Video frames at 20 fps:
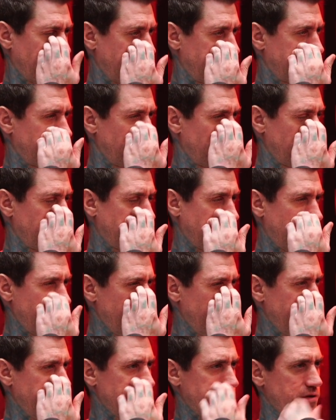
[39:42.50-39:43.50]
Like, could I do
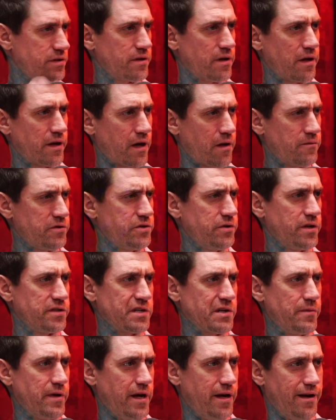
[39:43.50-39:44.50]
this? Like, how much you guys
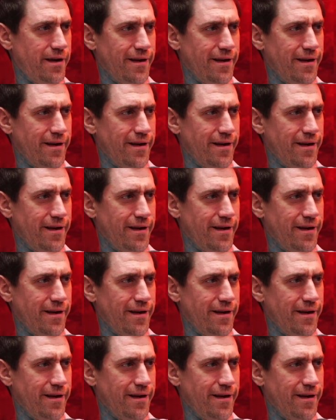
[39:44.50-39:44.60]
get paid?